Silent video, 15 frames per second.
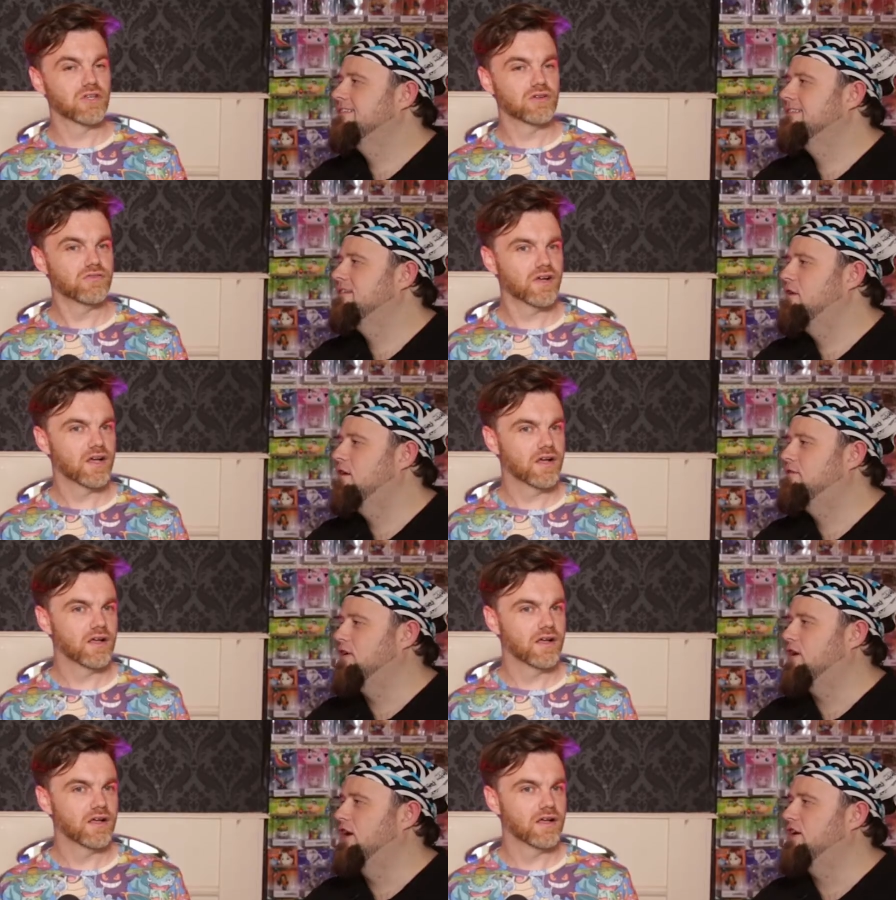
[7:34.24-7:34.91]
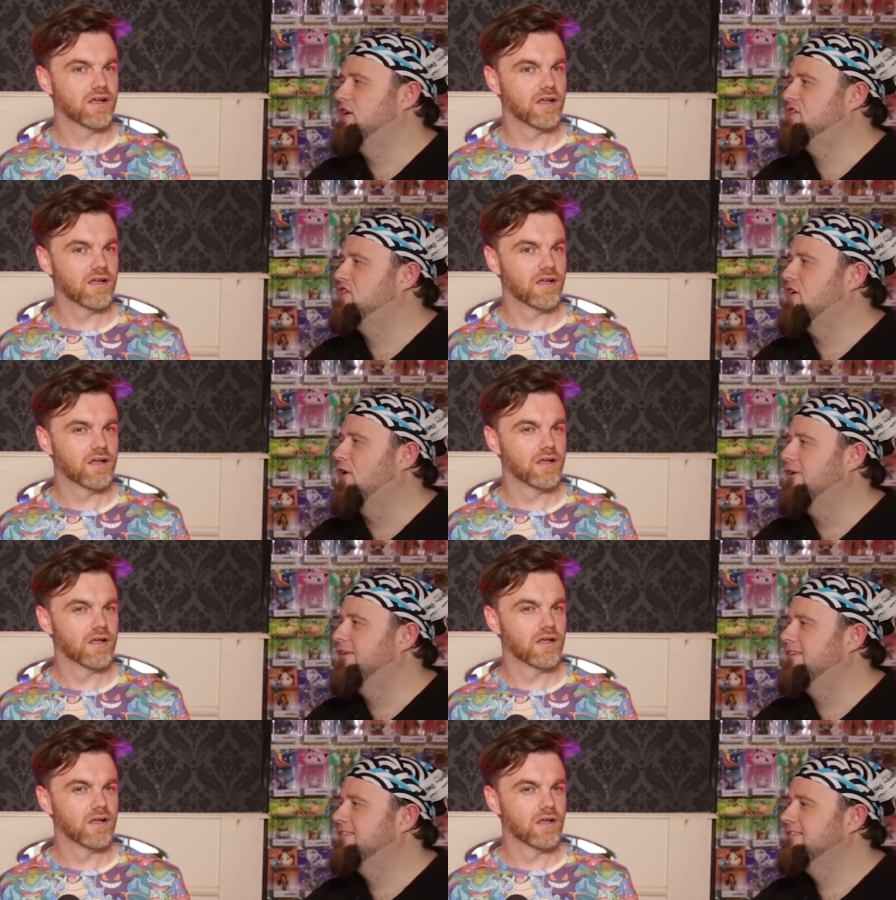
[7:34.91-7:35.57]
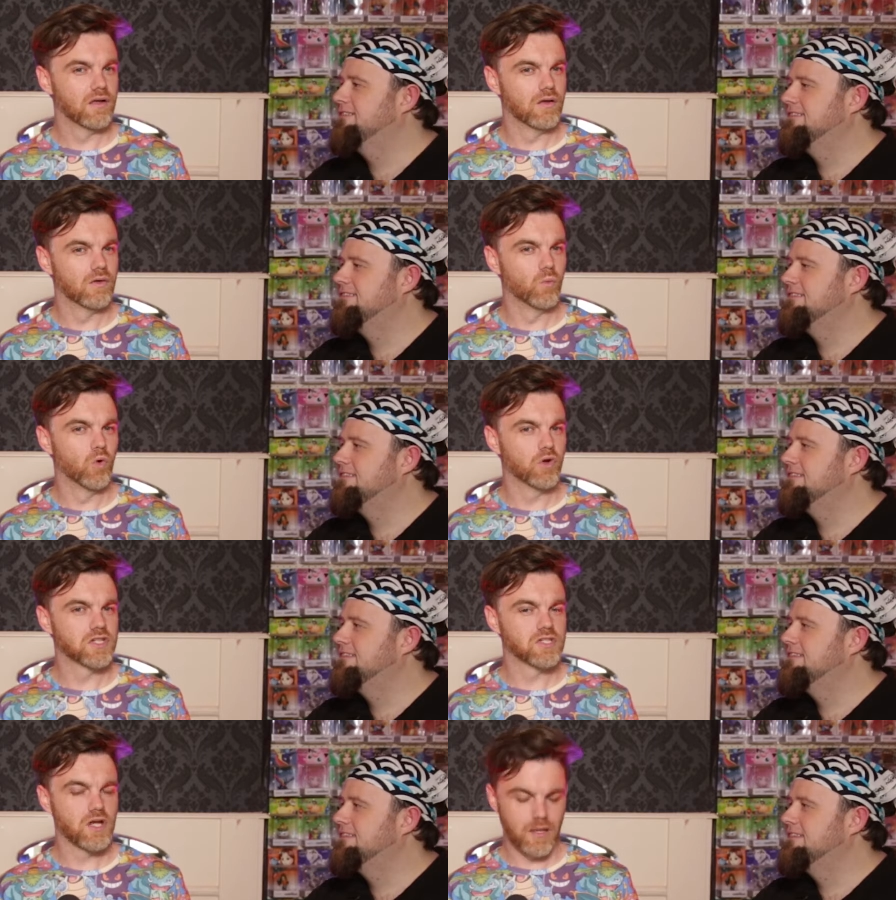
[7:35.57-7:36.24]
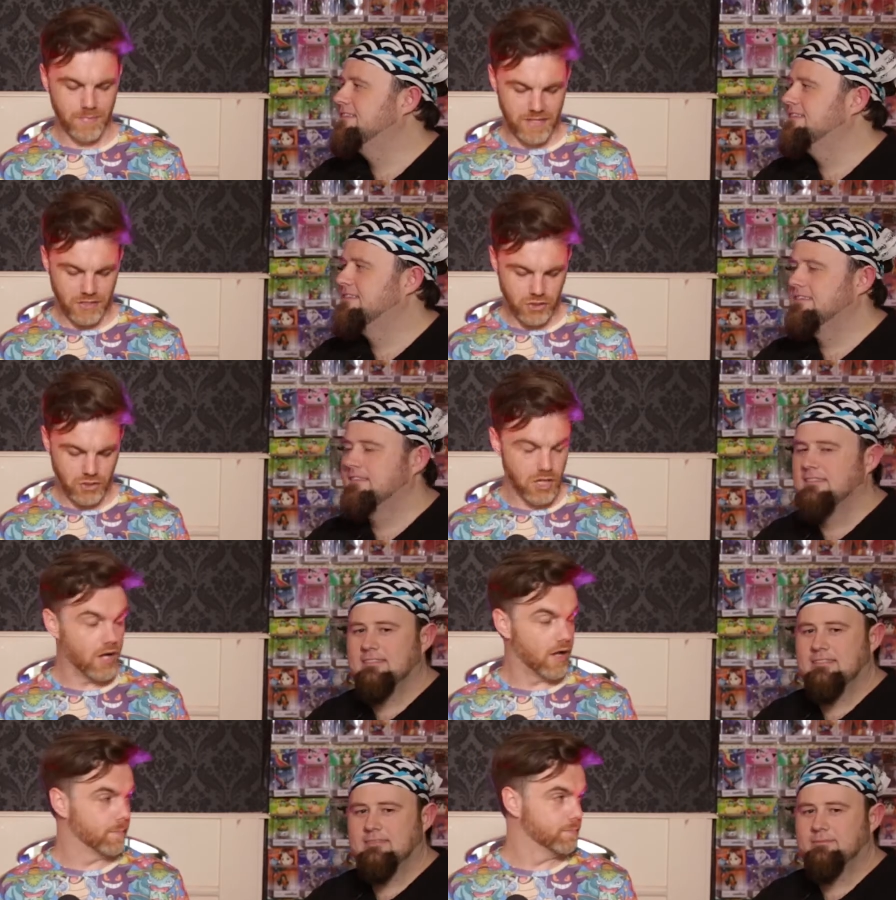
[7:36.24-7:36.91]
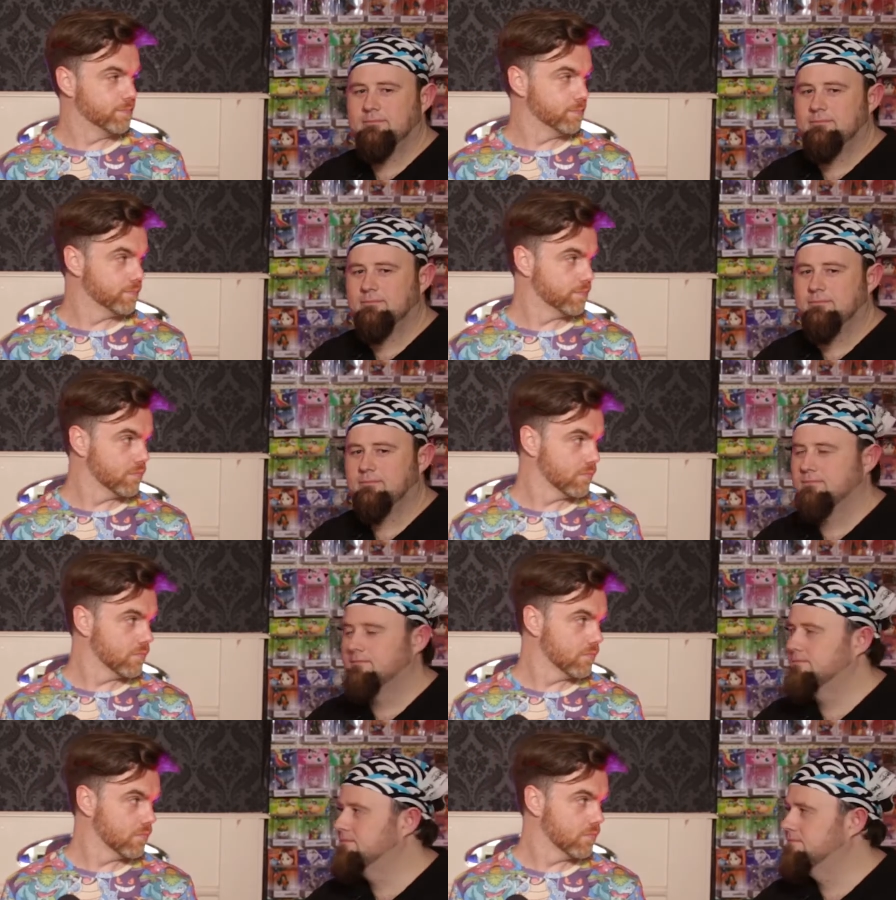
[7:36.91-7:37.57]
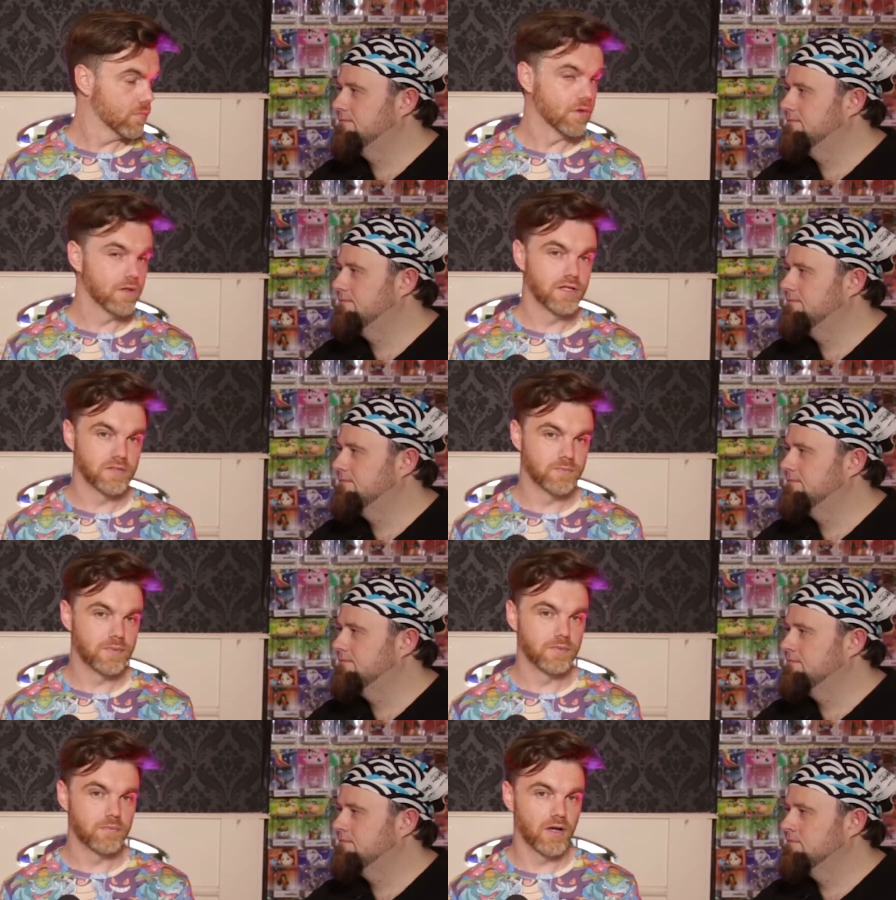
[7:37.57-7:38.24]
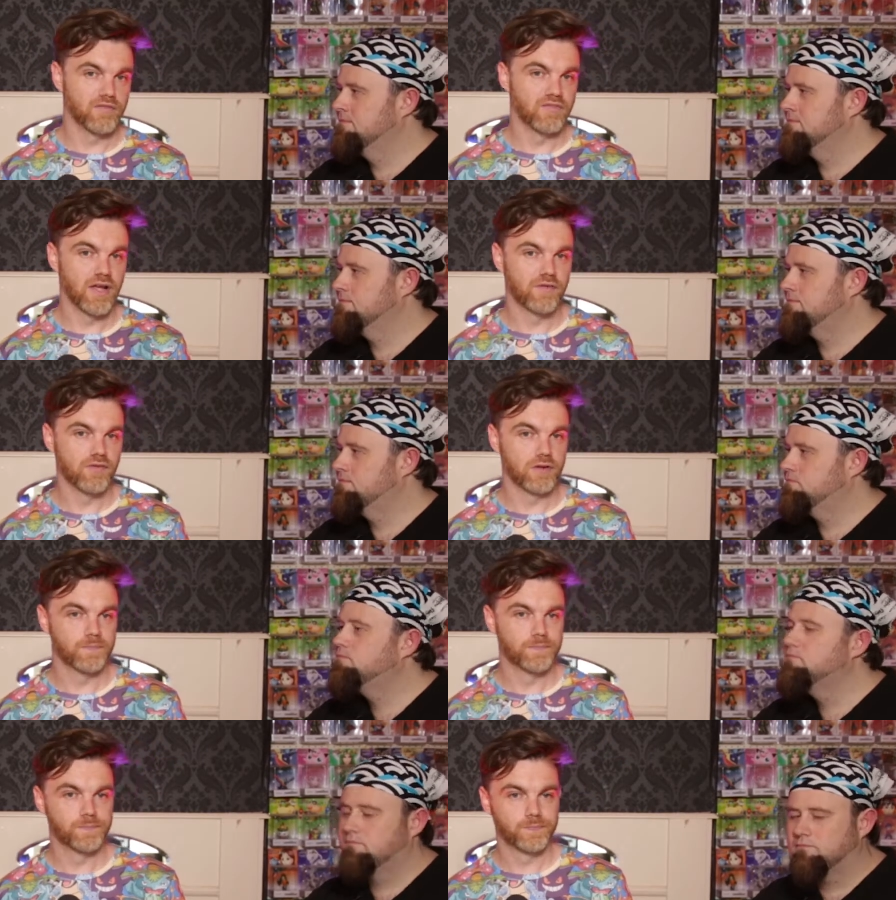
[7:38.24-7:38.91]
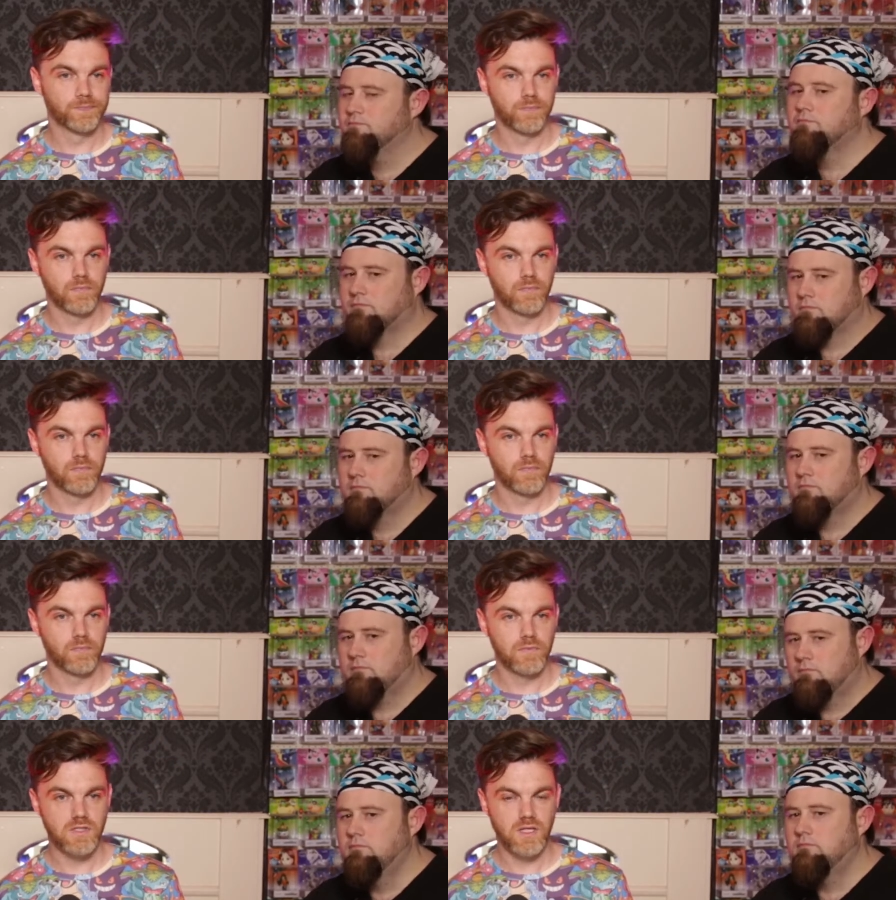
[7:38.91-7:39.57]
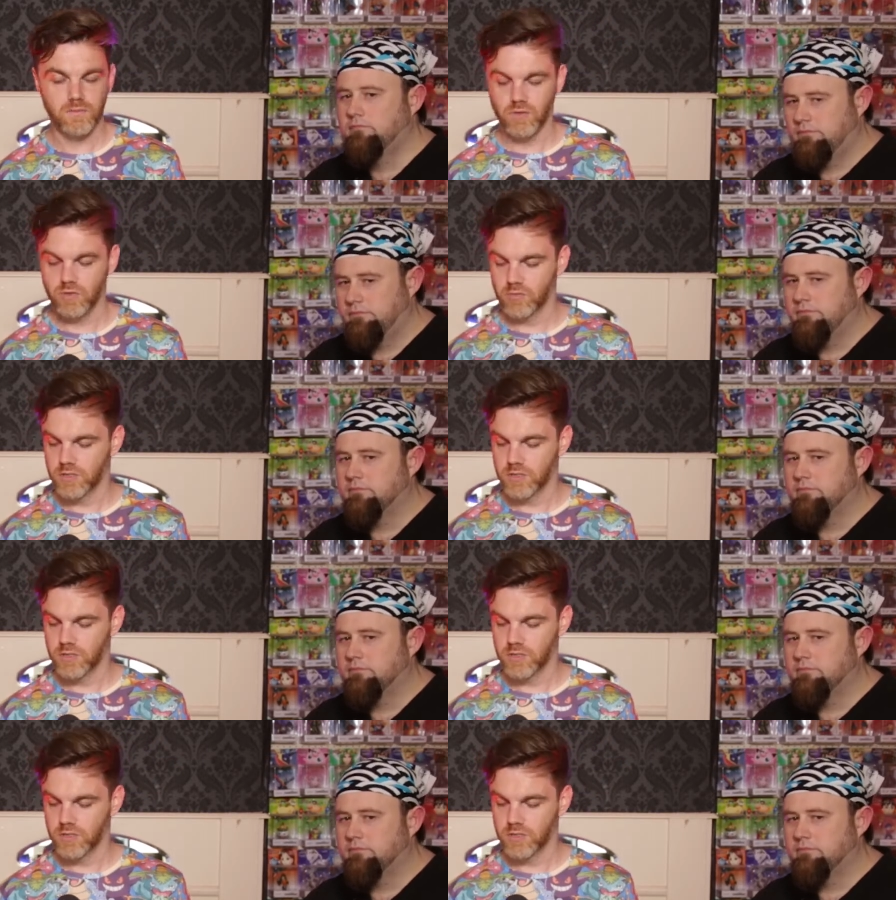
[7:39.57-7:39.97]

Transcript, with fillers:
Speaker 1: So far, forget it, it's gone. Water type each time mm -hmm. has been my favourite. Same with you,